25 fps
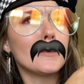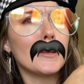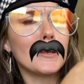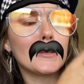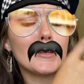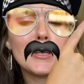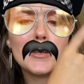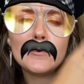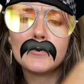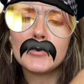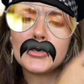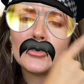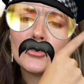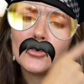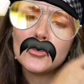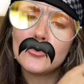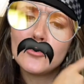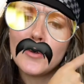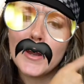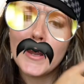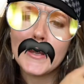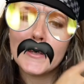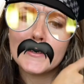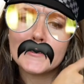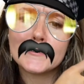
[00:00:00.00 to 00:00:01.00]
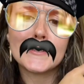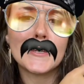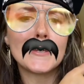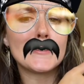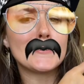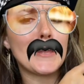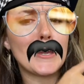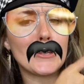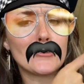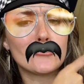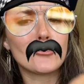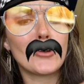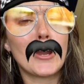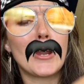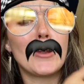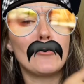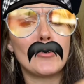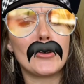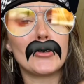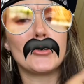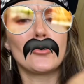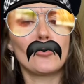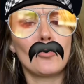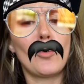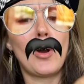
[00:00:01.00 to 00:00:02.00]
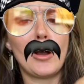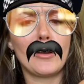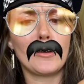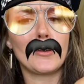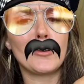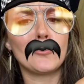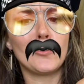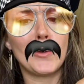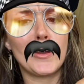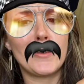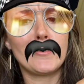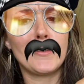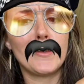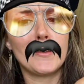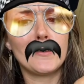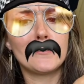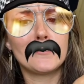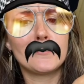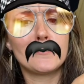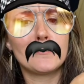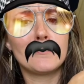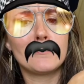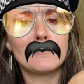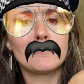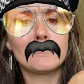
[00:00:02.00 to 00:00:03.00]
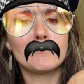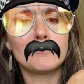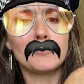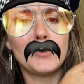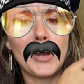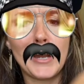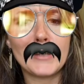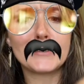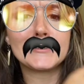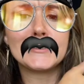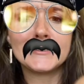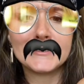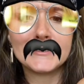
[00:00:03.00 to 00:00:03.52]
and keeping 2 hands on that tray when you're walking with it. Practice